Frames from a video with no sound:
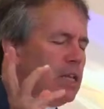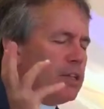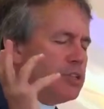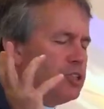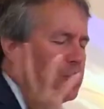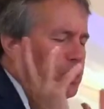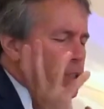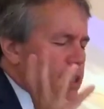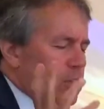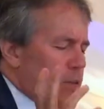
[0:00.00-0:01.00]
The
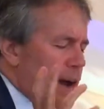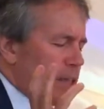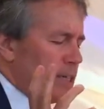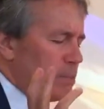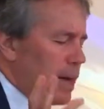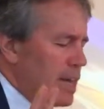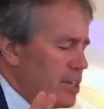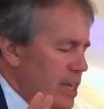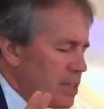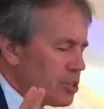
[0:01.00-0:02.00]
jubilant crowd led by
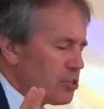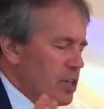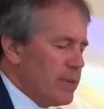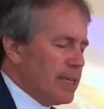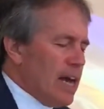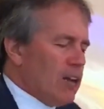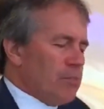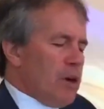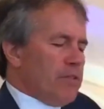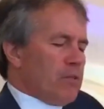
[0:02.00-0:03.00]
Jesus streaming down
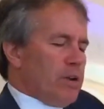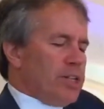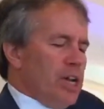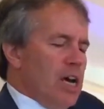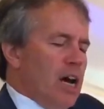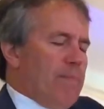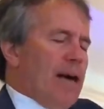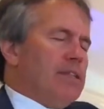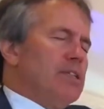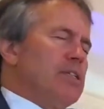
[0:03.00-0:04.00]
from over the ridge,
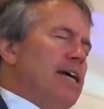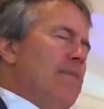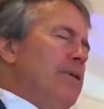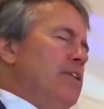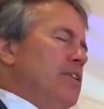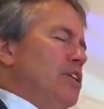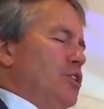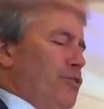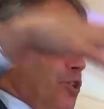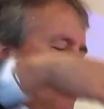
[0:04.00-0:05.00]
about to slam into
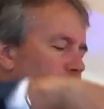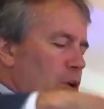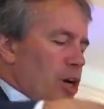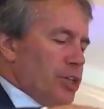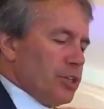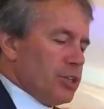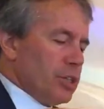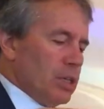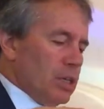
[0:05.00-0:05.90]
these funeral marchers,